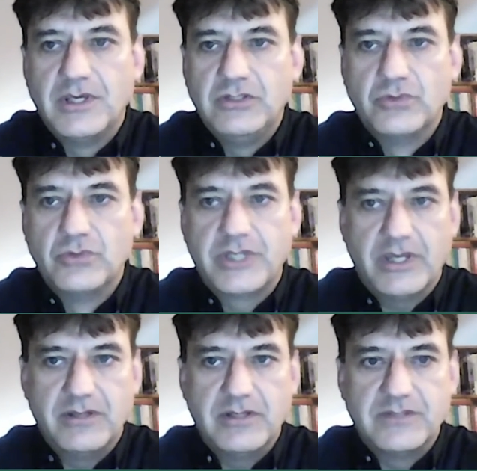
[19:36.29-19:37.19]
you
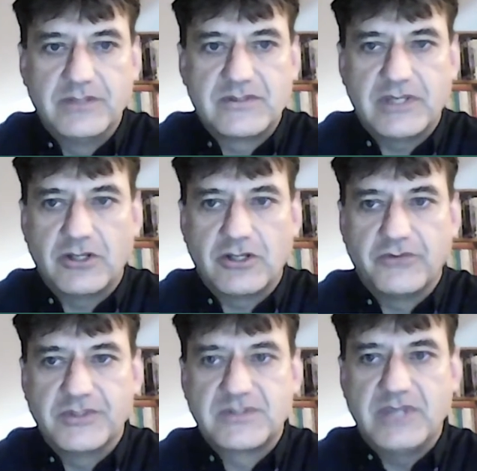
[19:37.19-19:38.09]
can, instead of
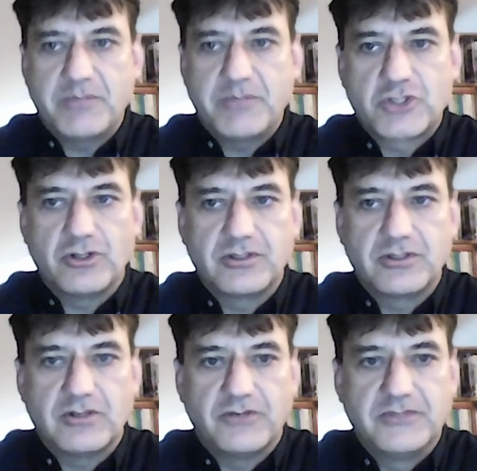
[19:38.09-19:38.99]
a snapshot
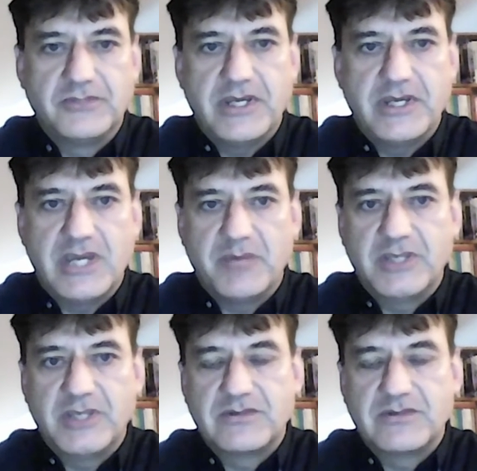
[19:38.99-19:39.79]
of the dynamics,